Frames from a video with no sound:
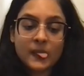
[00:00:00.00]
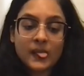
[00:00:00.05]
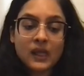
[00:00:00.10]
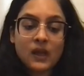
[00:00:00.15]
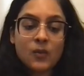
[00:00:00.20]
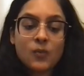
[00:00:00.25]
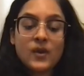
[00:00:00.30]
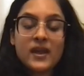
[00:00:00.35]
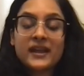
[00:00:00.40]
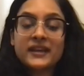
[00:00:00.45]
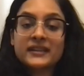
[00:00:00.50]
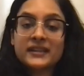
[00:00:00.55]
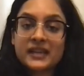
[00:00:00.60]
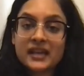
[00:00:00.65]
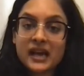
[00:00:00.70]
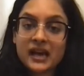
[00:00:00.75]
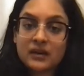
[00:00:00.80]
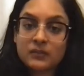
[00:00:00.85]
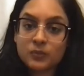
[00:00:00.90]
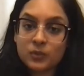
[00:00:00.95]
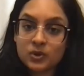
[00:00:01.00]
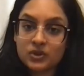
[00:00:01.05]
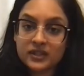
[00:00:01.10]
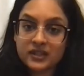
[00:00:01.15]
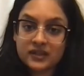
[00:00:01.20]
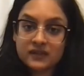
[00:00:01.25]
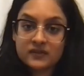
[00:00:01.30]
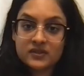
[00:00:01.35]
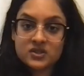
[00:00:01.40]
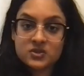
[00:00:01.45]
Where they are both
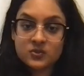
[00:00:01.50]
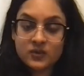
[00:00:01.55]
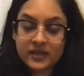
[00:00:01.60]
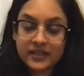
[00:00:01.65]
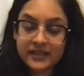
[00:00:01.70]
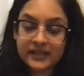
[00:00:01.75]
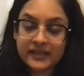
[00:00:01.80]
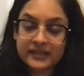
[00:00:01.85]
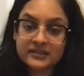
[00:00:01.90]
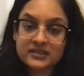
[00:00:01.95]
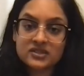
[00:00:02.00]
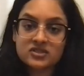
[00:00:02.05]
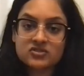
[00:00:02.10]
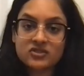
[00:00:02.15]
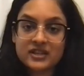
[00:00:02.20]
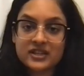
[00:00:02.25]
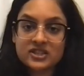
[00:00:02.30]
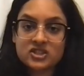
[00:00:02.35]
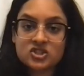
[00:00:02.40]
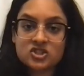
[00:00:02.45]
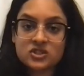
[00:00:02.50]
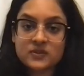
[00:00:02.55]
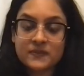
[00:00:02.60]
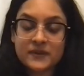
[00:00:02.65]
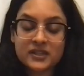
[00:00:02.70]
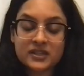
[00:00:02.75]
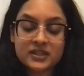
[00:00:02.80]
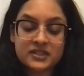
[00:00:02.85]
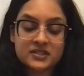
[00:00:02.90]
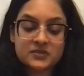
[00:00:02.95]
individually at this relationship
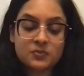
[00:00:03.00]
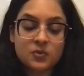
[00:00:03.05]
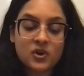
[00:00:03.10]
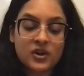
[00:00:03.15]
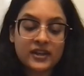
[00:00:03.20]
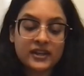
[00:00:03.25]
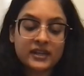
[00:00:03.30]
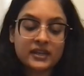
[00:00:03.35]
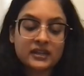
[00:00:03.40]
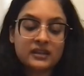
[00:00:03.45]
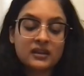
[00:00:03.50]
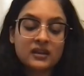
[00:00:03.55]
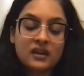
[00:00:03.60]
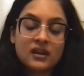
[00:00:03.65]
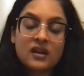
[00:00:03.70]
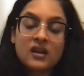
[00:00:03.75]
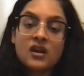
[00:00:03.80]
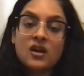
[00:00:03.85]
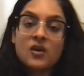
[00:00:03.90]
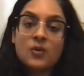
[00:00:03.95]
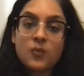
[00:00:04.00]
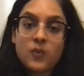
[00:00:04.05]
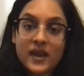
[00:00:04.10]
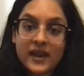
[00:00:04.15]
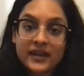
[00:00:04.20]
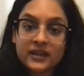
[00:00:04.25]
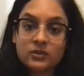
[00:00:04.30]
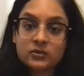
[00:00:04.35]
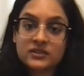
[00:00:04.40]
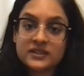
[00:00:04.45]
at this point,
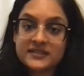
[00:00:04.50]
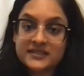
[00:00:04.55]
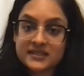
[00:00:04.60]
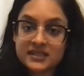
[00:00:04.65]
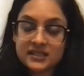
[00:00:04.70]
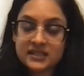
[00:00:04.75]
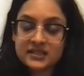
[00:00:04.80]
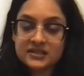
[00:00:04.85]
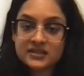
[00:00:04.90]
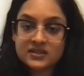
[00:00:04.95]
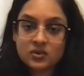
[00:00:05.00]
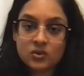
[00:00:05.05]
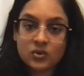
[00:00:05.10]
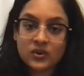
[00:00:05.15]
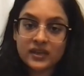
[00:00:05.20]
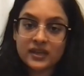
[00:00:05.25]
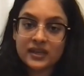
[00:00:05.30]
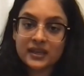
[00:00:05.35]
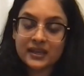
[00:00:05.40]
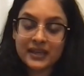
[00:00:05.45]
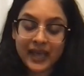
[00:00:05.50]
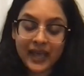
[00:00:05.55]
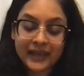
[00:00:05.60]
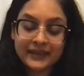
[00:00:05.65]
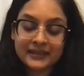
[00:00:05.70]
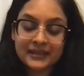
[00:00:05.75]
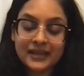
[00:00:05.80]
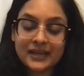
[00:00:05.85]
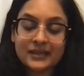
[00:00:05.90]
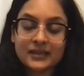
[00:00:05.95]
where do they see this going,
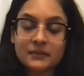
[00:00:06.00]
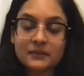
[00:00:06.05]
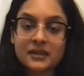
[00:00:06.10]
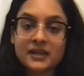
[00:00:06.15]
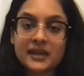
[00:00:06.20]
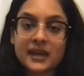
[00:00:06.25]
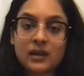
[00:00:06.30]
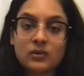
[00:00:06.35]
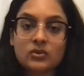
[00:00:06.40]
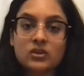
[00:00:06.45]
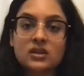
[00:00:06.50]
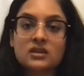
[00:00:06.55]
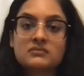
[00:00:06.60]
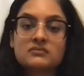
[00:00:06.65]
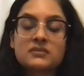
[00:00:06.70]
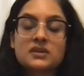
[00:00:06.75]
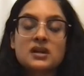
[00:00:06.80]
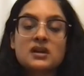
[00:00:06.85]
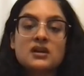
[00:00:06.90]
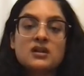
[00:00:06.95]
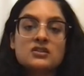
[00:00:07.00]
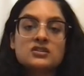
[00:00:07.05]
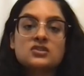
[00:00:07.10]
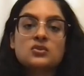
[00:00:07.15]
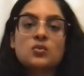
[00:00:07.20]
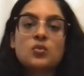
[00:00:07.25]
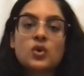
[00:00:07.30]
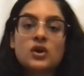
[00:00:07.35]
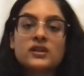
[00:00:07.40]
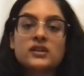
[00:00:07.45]
and the ultimate outcome. So
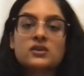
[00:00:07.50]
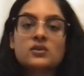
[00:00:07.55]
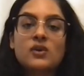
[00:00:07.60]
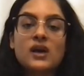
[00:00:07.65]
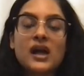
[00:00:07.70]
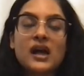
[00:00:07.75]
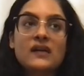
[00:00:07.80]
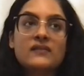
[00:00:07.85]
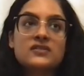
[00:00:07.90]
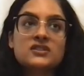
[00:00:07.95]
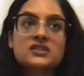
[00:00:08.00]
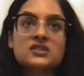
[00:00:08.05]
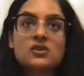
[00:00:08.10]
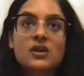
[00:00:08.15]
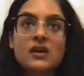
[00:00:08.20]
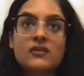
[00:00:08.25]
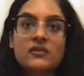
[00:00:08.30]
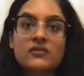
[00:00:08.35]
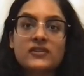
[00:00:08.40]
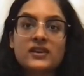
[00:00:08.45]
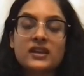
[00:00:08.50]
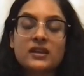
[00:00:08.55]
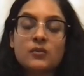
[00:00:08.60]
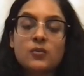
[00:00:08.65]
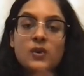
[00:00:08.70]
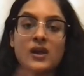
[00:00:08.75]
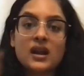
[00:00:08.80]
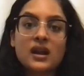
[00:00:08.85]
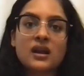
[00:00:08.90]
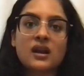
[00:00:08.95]
what you have is you have a very
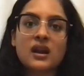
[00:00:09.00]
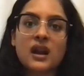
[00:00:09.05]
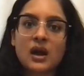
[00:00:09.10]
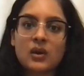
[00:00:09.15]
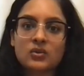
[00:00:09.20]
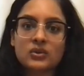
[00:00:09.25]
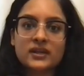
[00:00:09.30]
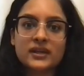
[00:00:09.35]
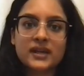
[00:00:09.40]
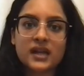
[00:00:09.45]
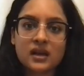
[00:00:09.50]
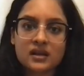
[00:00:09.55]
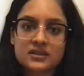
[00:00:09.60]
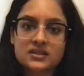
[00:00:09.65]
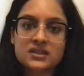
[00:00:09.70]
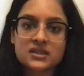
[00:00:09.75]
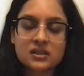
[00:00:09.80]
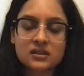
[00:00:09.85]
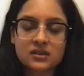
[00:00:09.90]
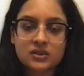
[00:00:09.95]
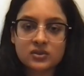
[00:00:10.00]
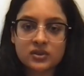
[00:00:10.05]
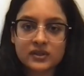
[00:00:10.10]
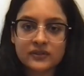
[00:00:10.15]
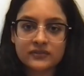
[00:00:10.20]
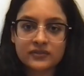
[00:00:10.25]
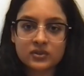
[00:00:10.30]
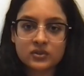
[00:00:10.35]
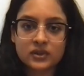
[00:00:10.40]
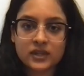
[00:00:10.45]
well-rounded answer to
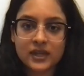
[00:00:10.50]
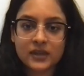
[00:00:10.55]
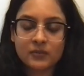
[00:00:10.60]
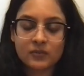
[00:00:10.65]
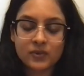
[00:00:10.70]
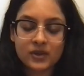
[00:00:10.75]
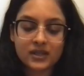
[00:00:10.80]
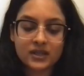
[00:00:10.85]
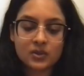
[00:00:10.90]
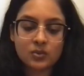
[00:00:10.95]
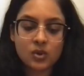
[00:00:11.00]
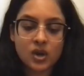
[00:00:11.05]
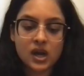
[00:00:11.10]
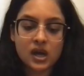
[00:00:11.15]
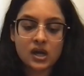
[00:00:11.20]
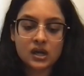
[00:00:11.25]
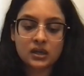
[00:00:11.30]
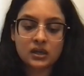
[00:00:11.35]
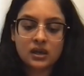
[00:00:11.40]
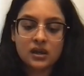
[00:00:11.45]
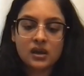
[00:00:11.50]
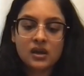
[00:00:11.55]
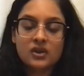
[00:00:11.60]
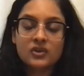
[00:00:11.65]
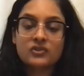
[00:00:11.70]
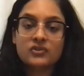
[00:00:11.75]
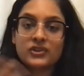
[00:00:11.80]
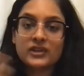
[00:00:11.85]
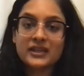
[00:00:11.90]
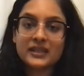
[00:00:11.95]
give to them when you are
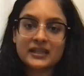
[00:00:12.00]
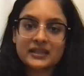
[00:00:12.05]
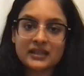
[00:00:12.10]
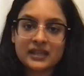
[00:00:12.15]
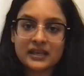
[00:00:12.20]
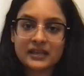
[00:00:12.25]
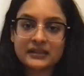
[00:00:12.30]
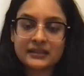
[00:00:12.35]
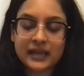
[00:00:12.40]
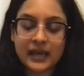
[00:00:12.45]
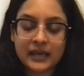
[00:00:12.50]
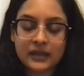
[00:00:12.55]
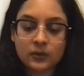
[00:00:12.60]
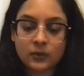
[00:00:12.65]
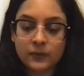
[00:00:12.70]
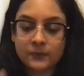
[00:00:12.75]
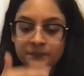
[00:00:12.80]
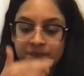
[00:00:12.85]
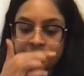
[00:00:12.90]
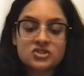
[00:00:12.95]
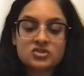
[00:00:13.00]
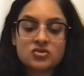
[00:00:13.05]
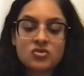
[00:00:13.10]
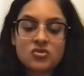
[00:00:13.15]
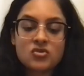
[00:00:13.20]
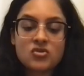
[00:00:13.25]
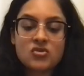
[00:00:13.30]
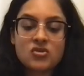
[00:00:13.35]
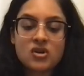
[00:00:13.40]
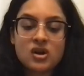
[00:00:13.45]
reading their tarot.
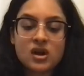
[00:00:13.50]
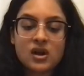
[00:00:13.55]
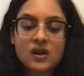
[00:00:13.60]
So